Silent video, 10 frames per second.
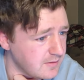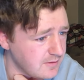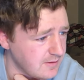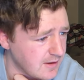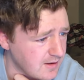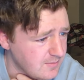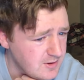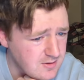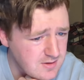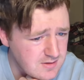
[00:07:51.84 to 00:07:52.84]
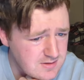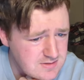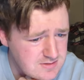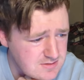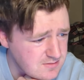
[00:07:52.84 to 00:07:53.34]
Yeah, let me look at
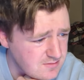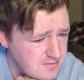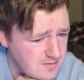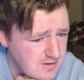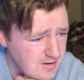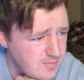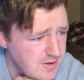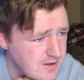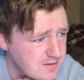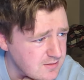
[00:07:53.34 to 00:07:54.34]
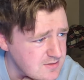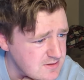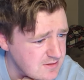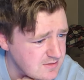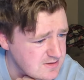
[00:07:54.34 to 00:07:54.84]
this. Yeah, Panthers.
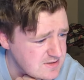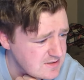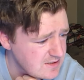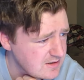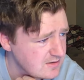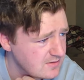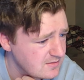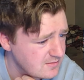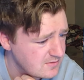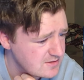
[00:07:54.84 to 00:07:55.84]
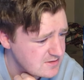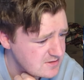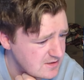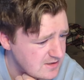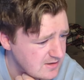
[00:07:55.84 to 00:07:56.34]
This is in
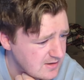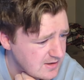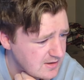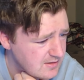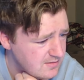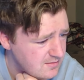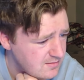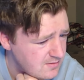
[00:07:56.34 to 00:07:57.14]
the